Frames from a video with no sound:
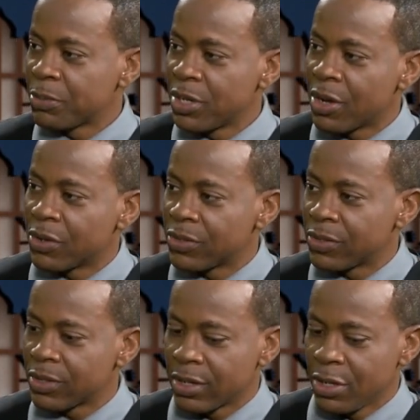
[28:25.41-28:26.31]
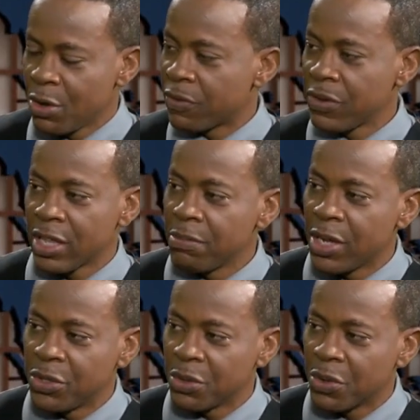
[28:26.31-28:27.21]
pronounced, your faith
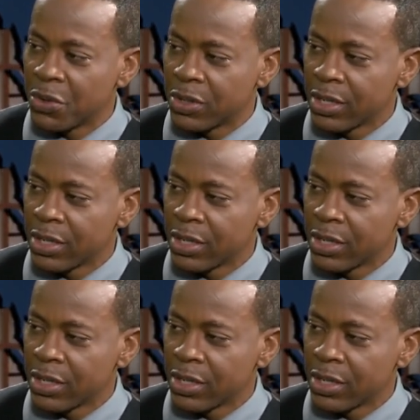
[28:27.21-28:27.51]
made you whole.